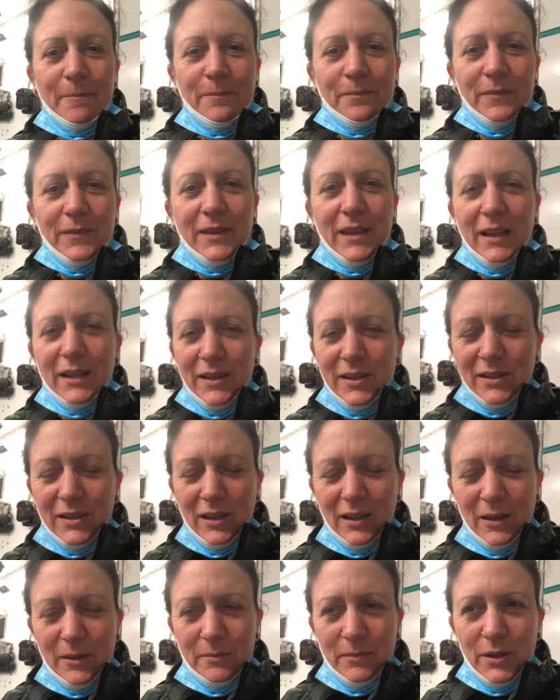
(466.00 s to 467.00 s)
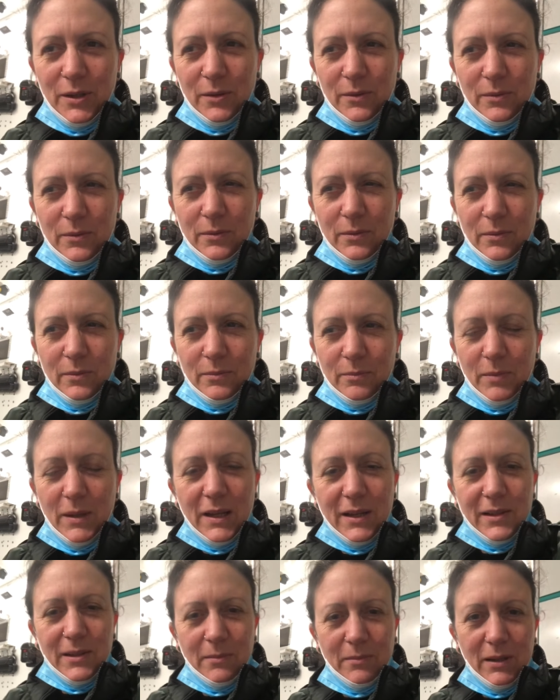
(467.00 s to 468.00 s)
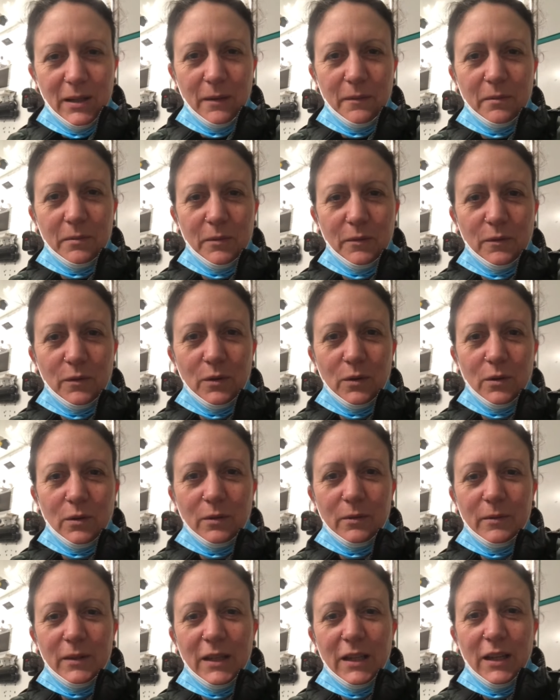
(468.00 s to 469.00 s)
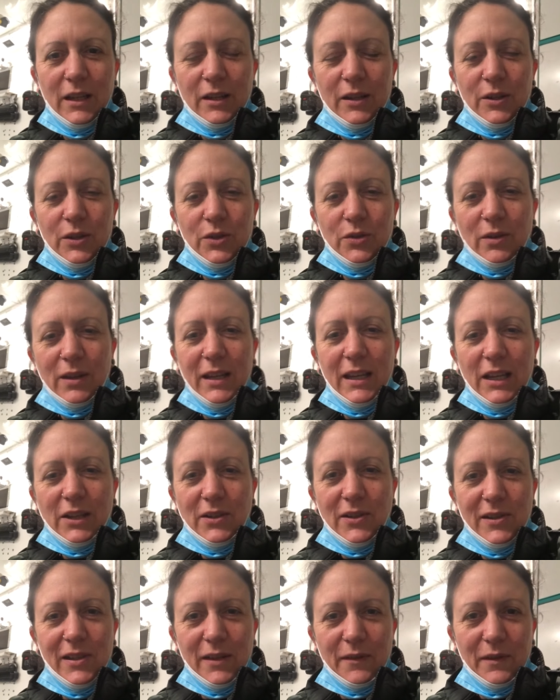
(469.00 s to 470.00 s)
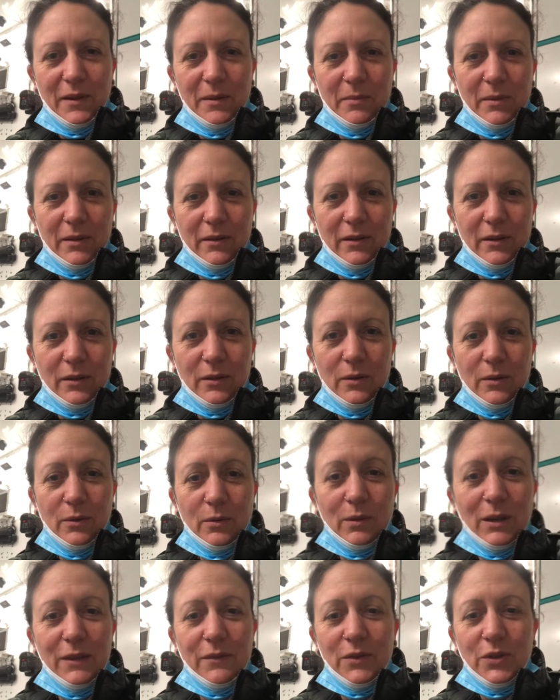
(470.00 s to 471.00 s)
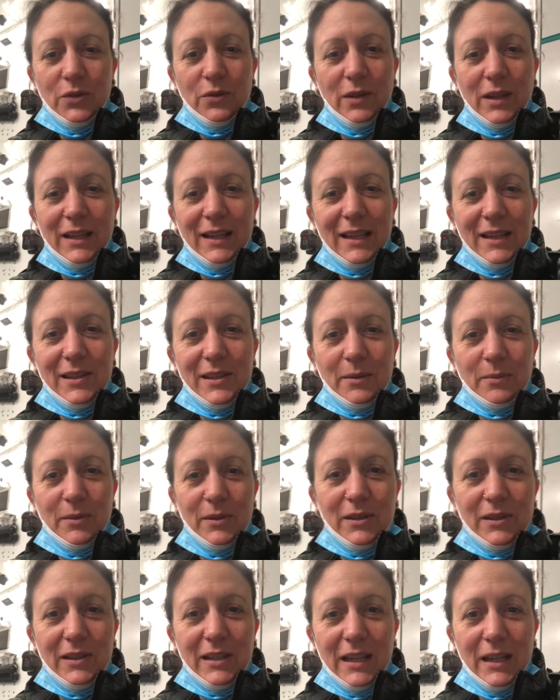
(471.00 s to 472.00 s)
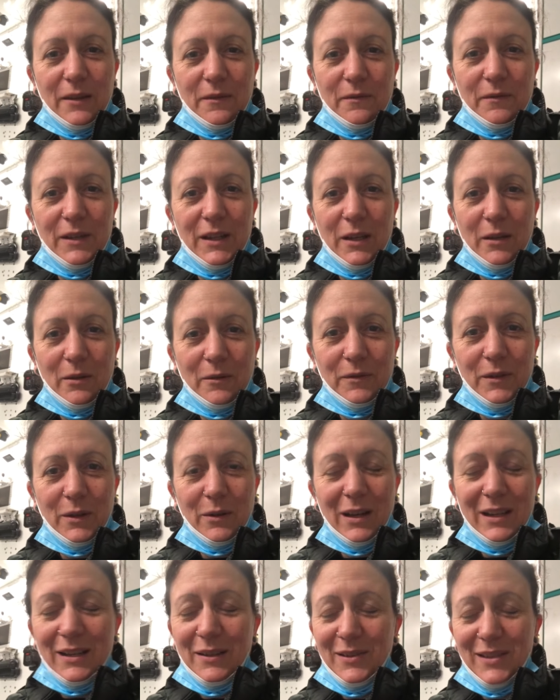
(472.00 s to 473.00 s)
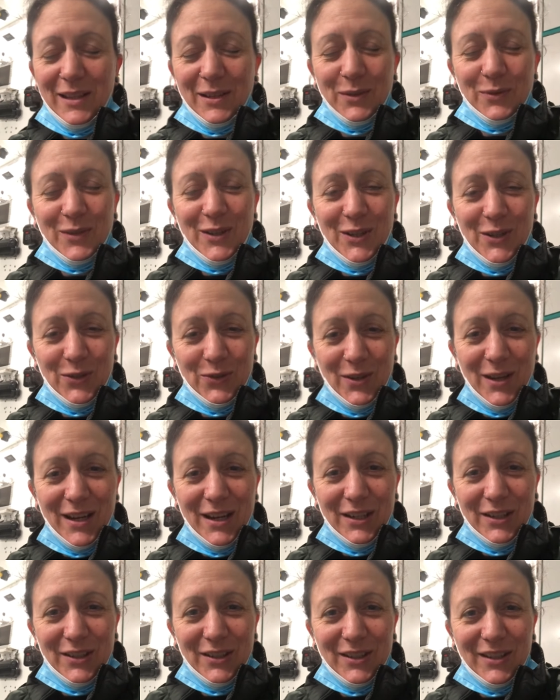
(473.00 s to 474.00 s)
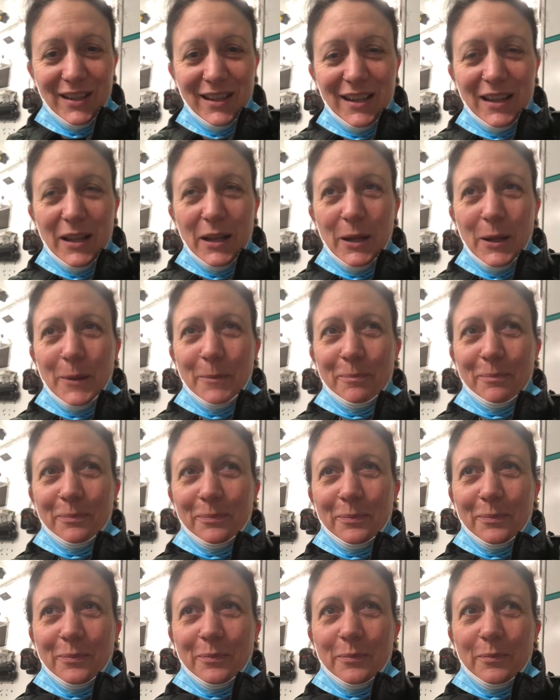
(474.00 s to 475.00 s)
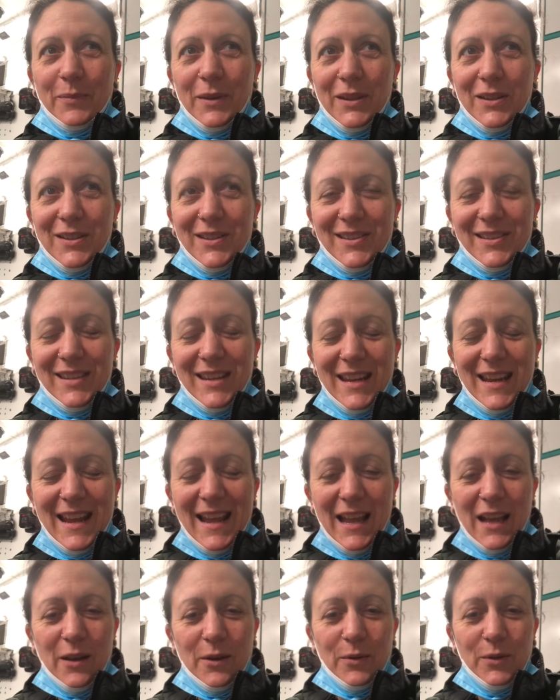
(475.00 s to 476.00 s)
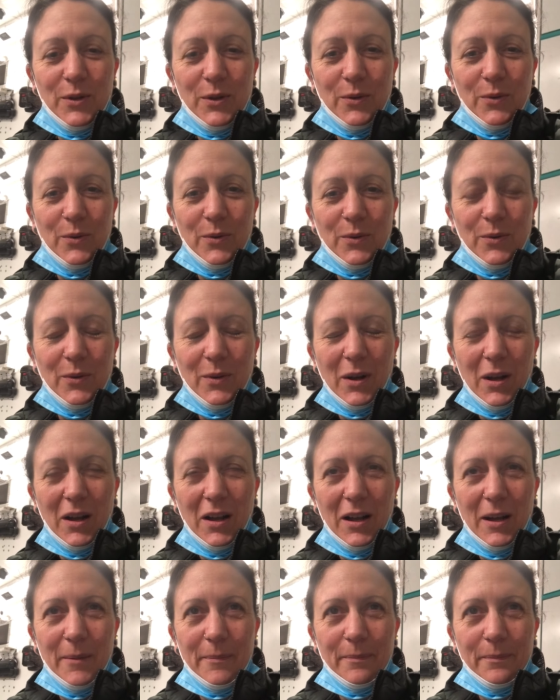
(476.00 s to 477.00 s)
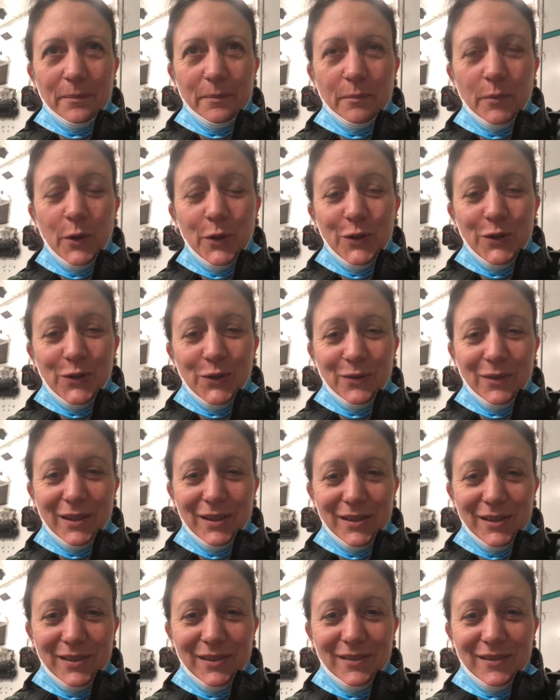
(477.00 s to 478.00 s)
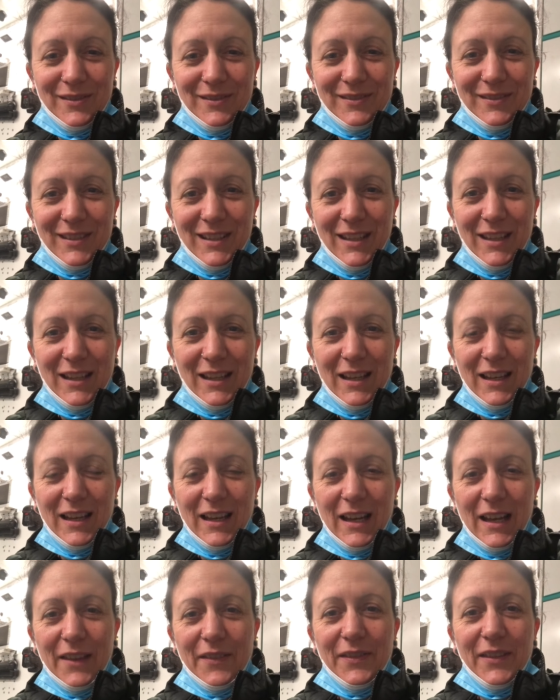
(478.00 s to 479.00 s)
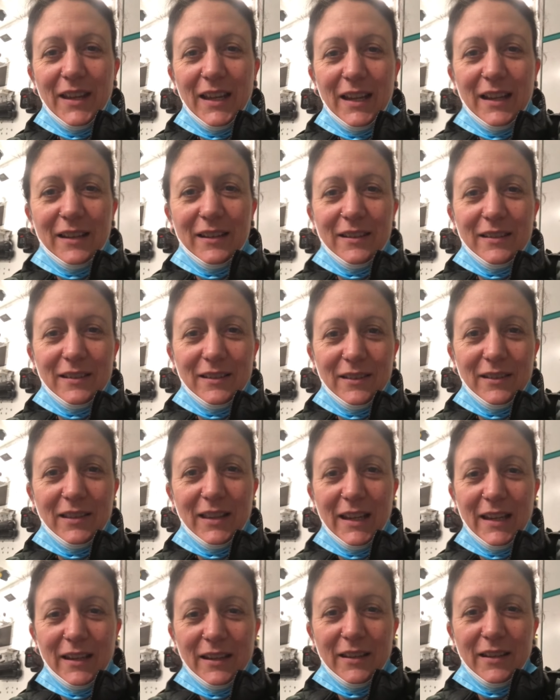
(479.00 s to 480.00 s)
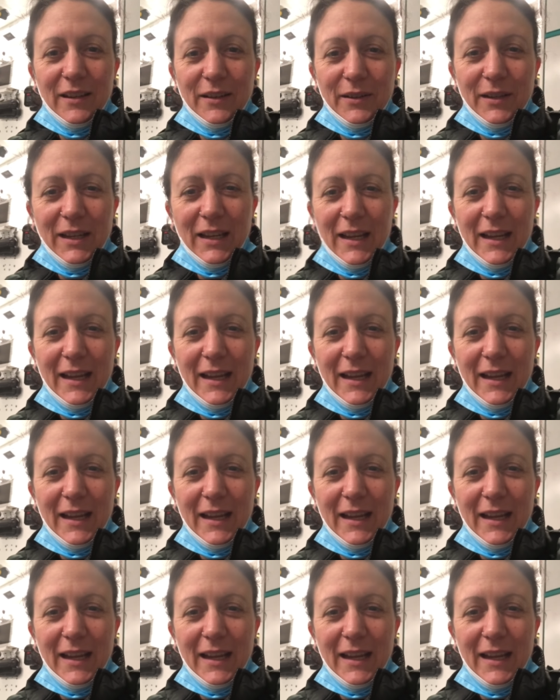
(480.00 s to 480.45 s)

Next time you pick something up from the floor, try and catch yourself in a mirror, or even try and get someone to take a video of you. I know it sounds really strange, but see how your posture is, and then think, okay,